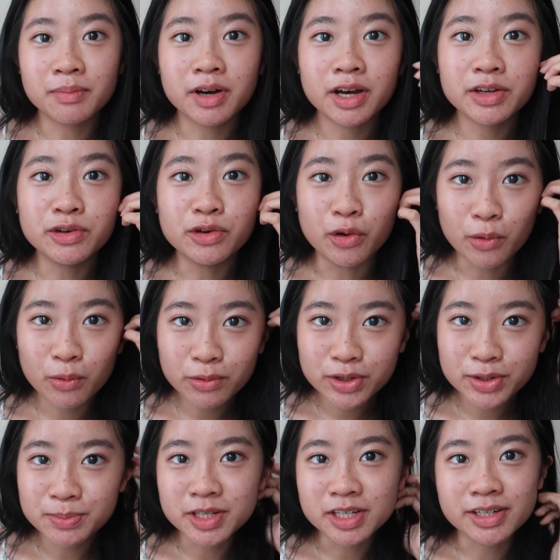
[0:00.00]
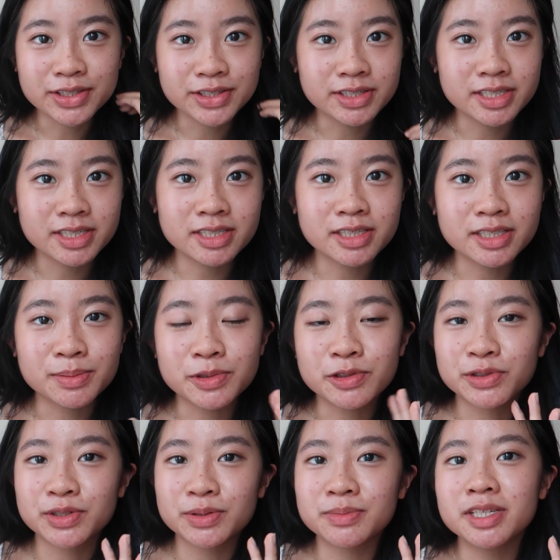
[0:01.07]
A note, because this is
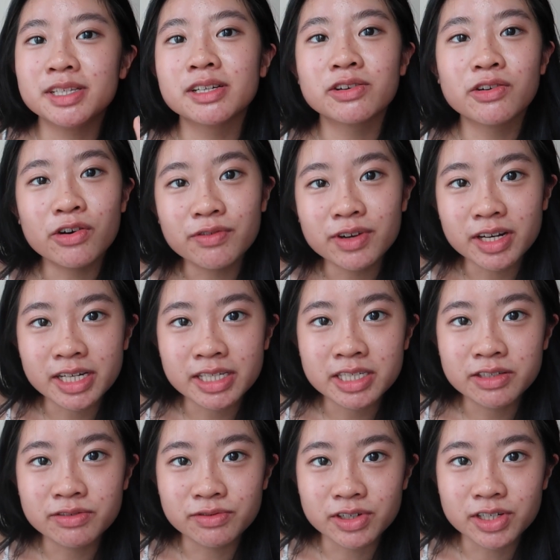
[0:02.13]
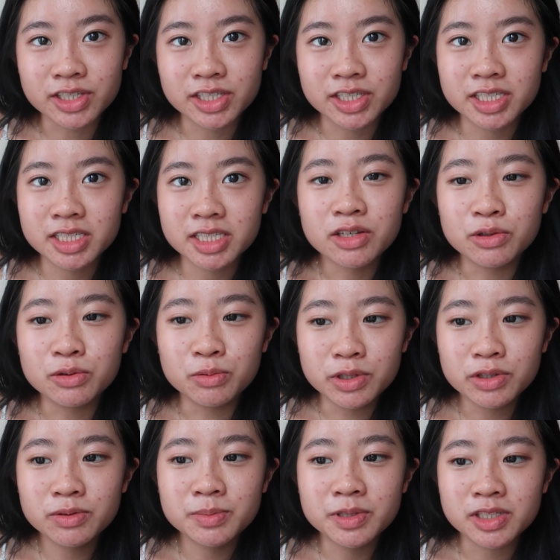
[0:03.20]
supposed to be the COVID-19 version, you
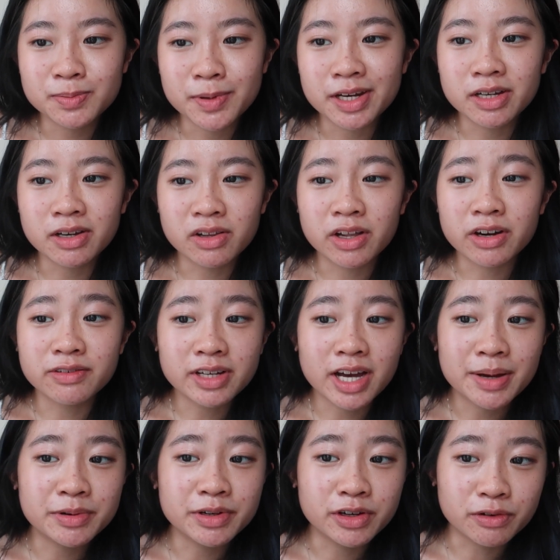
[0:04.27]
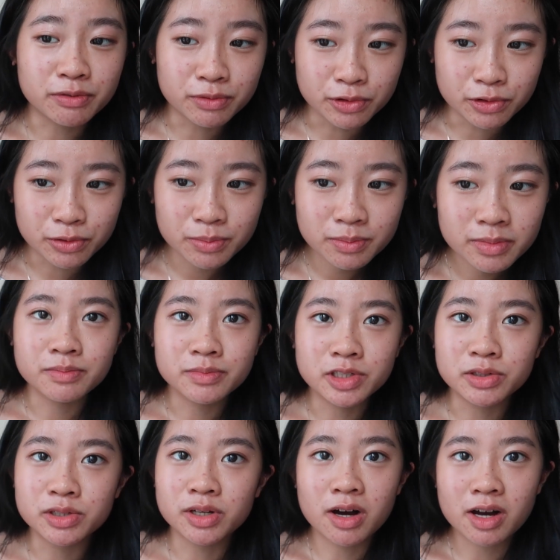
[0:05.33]
will be spending a lot of time in your room
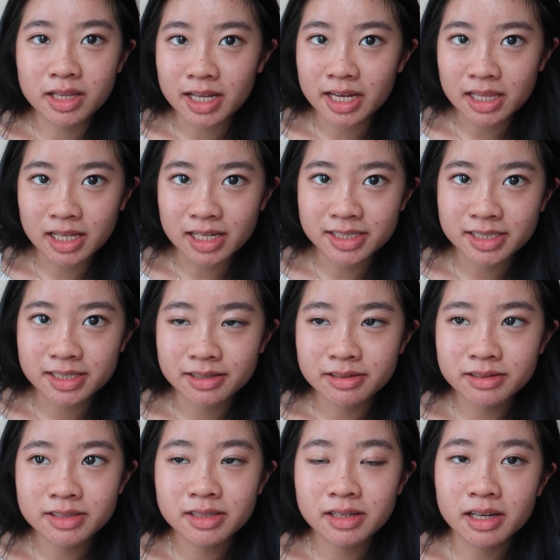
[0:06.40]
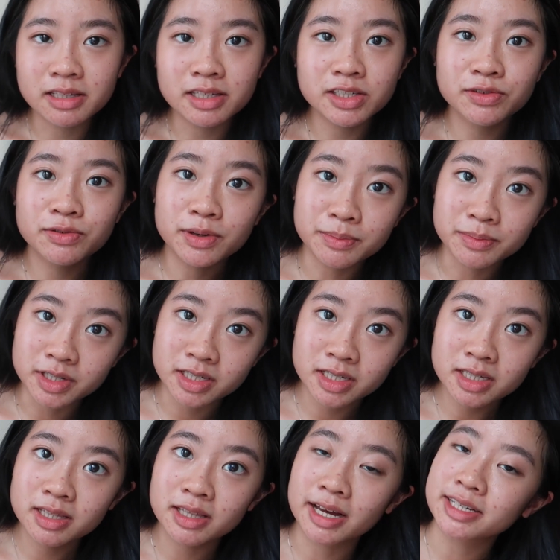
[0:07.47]
due to online lessons. At least for
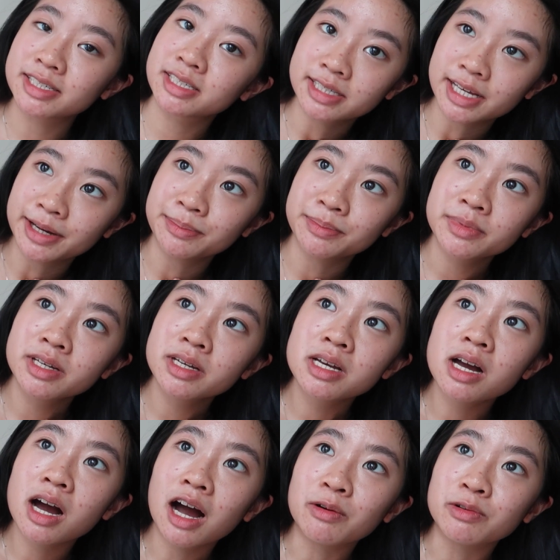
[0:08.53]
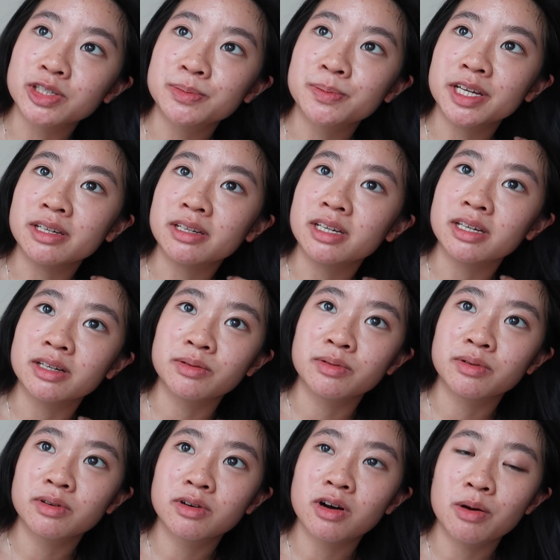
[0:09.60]
me, last sem, I was
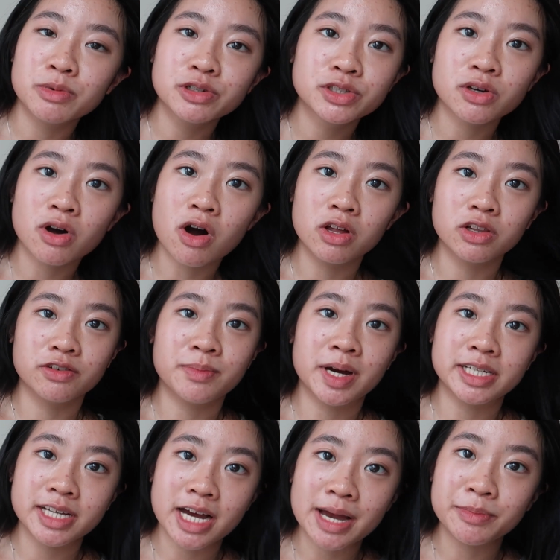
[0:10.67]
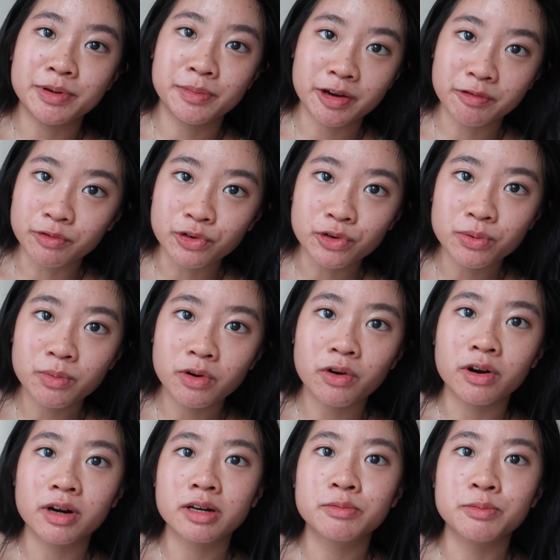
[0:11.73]
spending almost all of my time in my room
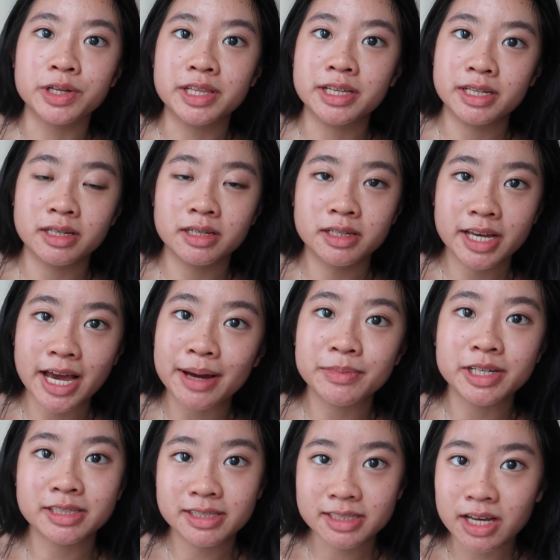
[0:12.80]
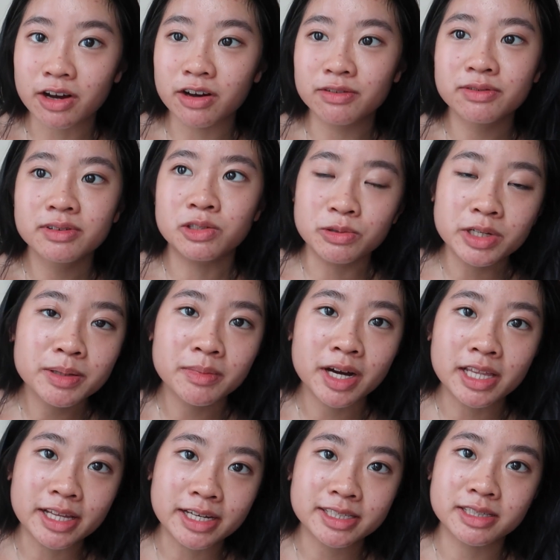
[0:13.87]
or within CAP itself doing
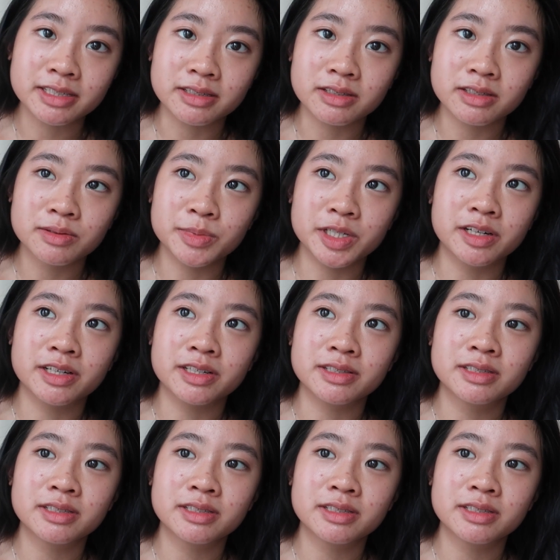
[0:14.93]
my lessons because